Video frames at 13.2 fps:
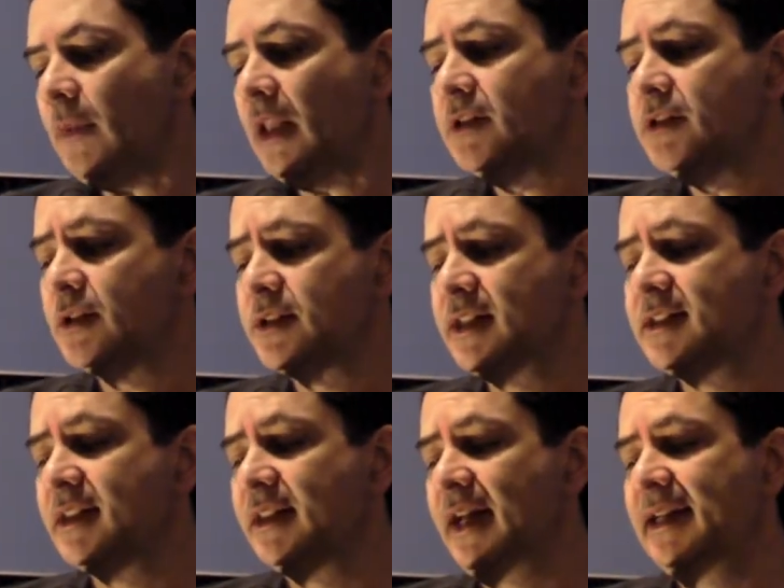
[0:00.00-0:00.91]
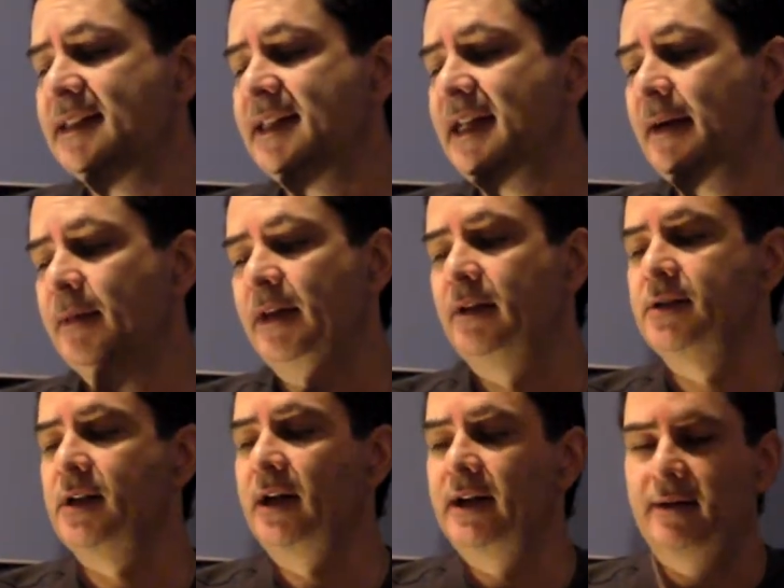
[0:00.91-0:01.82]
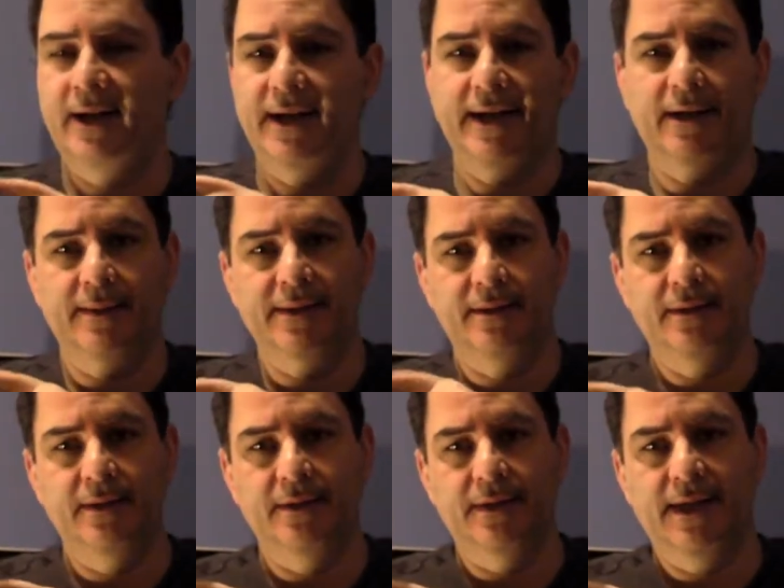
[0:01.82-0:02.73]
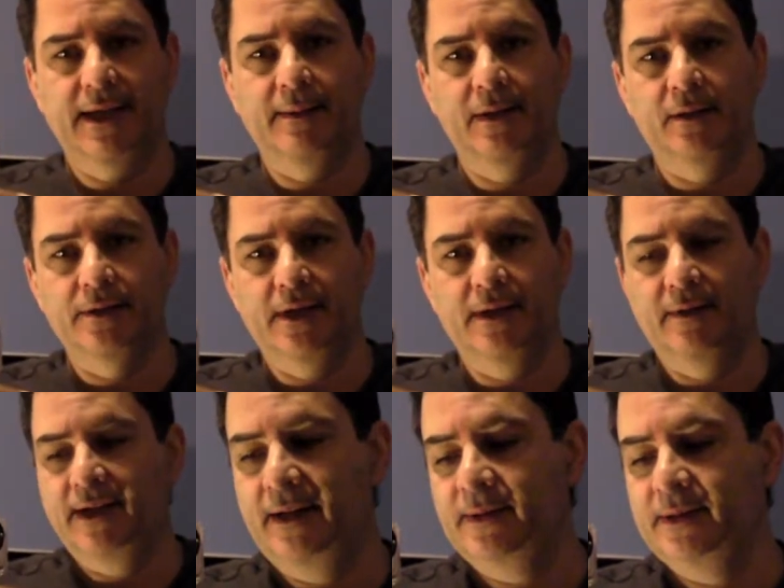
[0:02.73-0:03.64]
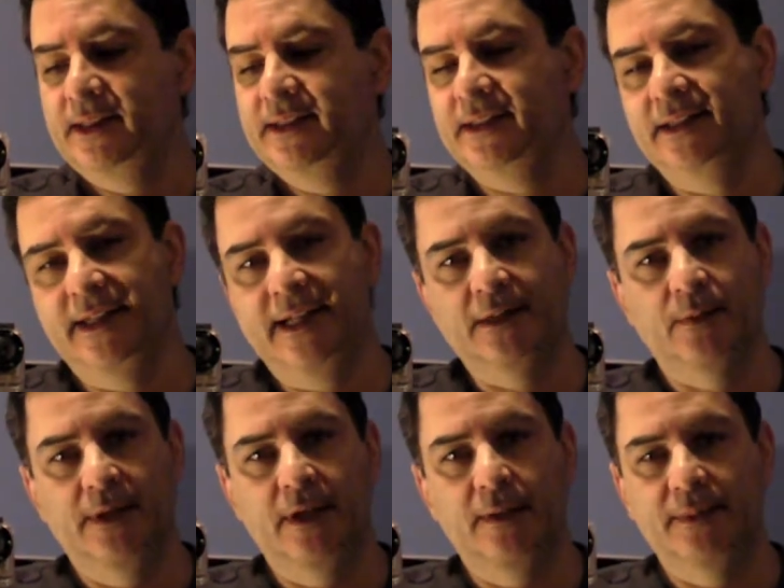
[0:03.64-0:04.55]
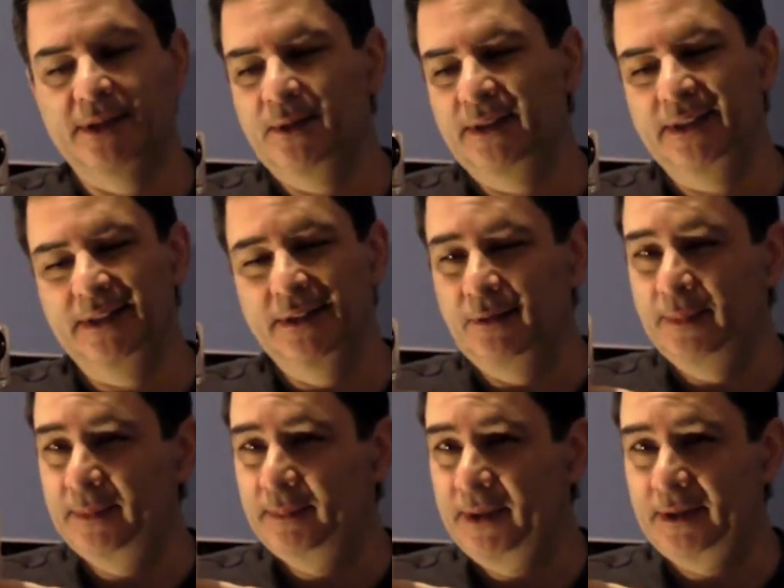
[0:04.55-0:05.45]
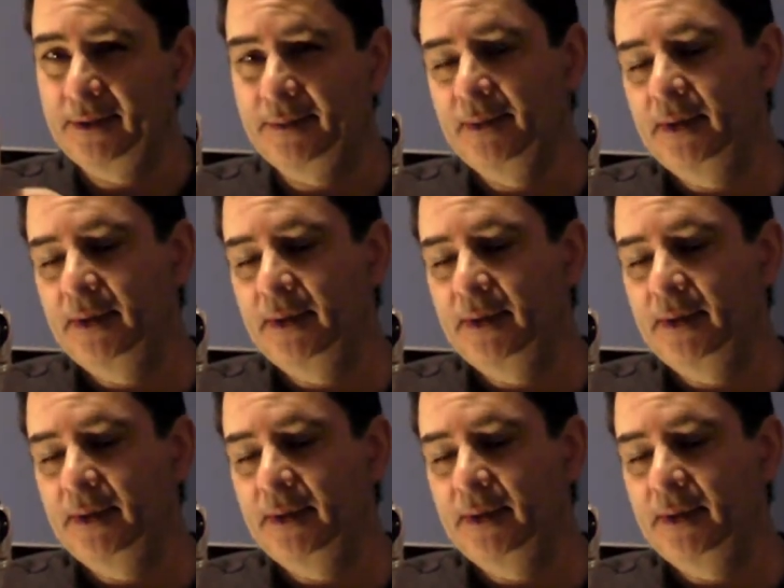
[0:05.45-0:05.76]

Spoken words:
So since the lightest camera that goes on here right now, you know, the camera that goes on here right is this, and the next one up is only a little bit bigger,